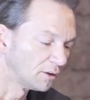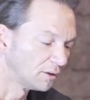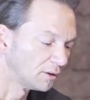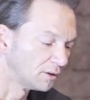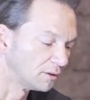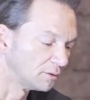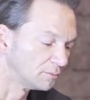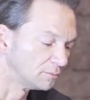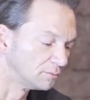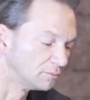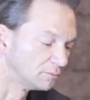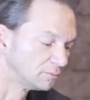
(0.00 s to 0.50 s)

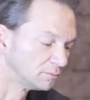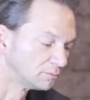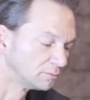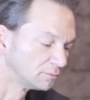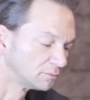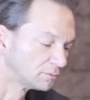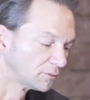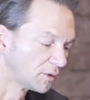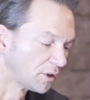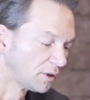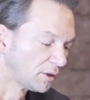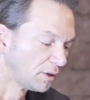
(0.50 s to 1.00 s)

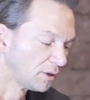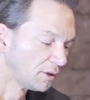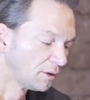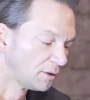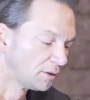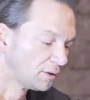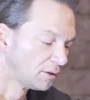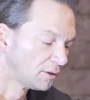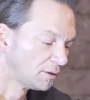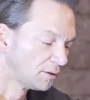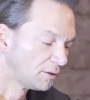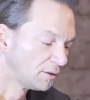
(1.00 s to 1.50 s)

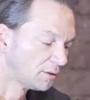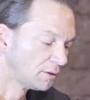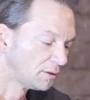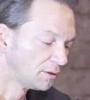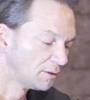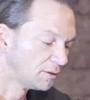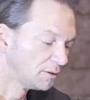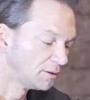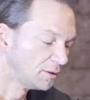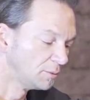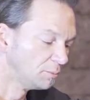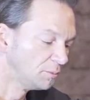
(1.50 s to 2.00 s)

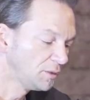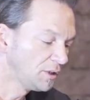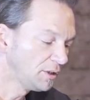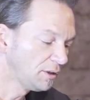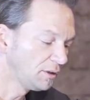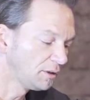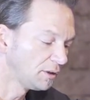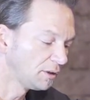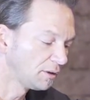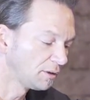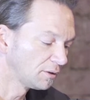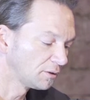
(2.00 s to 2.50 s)
The
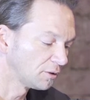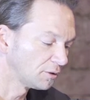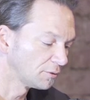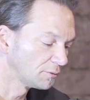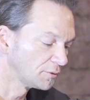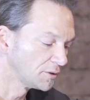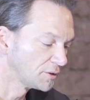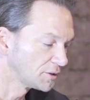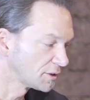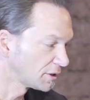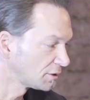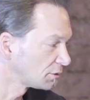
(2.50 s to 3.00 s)
meaning
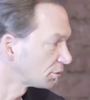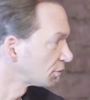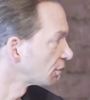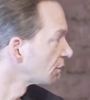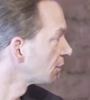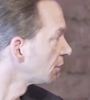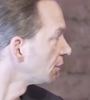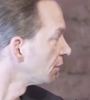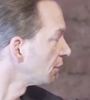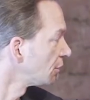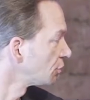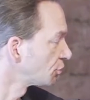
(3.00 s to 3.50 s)
of these higher
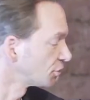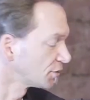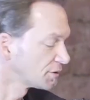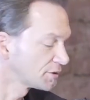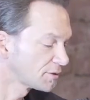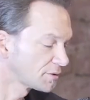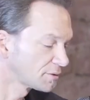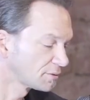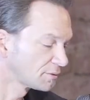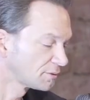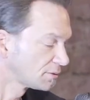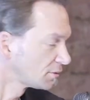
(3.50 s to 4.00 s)
order
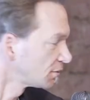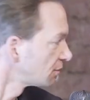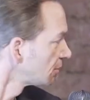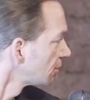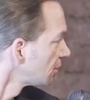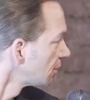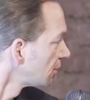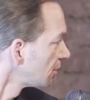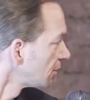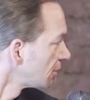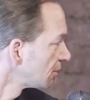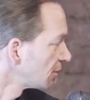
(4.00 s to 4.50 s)
correlations,
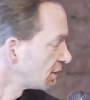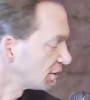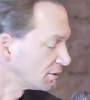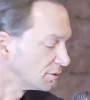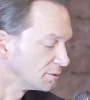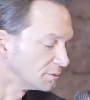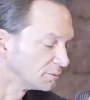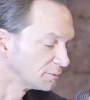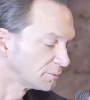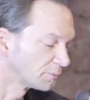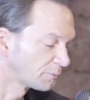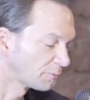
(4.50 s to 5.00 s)

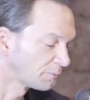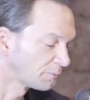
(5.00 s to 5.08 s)
thank you,